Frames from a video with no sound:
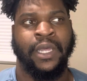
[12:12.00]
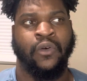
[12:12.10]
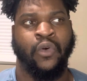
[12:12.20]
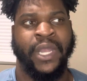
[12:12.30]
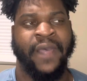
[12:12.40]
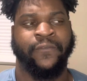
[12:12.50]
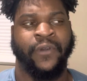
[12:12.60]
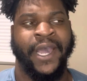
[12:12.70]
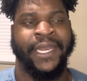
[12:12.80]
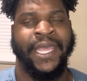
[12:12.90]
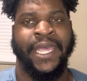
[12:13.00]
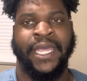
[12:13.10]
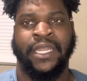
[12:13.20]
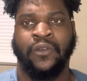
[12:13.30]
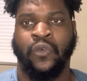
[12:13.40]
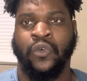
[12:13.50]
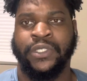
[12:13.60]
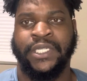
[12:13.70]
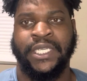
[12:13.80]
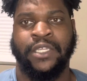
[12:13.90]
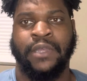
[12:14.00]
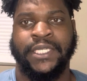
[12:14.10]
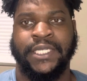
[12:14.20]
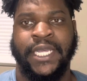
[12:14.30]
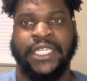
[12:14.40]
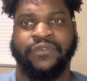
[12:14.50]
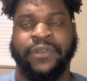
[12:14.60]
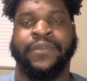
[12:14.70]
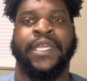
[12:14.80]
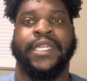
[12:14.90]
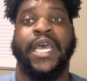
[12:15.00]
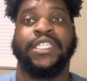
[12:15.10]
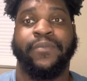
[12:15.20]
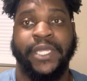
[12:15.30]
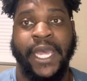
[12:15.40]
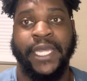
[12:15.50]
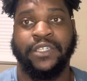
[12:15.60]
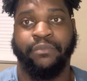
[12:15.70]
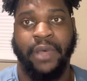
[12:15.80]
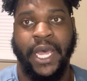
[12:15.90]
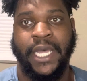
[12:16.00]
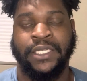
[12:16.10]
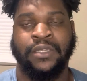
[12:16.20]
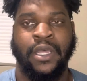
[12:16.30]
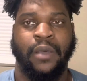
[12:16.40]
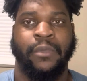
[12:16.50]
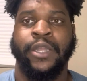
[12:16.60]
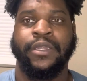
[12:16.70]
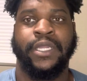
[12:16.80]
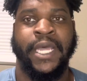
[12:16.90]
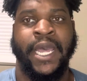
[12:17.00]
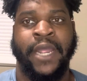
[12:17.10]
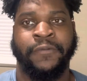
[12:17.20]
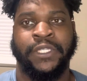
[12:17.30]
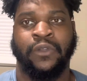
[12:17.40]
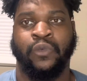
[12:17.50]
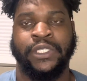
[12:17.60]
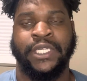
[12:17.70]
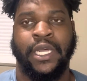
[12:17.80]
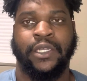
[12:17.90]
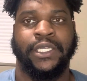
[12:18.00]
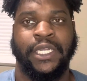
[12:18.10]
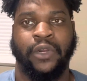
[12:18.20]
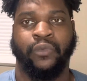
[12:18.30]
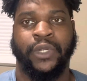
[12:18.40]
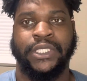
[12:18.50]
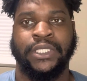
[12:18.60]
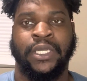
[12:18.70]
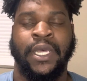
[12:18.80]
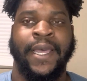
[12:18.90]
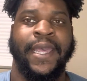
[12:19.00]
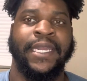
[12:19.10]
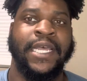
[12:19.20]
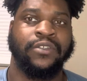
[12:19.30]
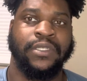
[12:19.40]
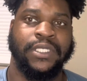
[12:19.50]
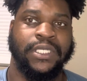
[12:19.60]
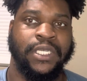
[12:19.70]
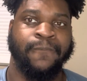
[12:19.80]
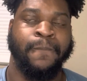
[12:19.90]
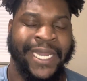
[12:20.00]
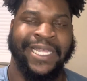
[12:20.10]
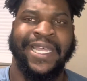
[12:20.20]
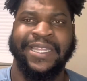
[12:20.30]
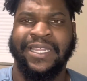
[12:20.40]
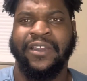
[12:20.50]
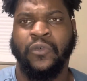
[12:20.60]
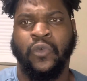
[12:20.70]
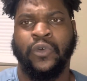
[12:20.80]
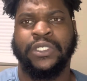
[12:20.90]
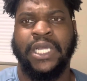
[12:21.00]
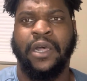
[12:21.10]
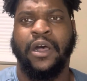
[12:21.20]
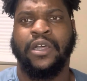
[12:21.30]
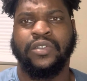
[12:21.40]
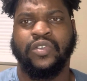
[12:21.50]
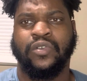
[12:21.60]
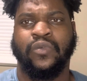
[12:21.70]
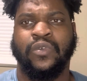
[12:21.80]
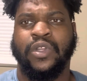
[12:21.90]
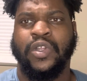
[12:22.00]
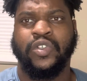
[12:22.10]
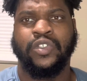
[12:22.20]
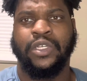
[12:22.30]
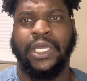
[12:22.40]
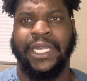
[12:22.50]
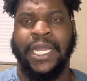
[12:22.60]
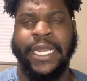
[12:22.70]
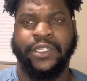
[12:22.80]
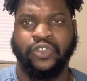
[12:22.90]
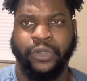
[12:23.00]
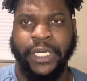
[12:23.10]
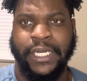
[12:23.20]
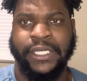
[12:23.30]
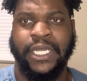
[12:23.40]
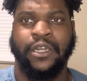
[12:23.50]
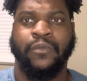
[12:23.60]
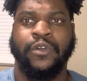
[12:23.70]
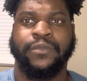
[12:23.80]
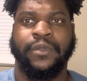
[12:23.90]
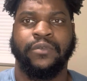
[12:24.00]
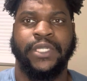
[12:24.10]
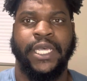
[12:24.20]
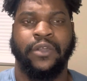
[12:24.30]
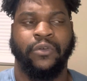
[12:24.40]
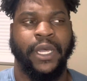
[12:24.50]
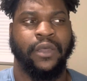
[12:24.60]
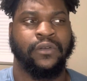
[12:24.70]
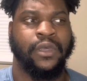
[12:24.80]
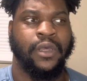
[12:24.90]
on that Friday, and then of course the EUSDX50 and the SBX buys. But other than that, everything was calculated risk. And as you can see, then of course I also took a lot of trades. I know most people take around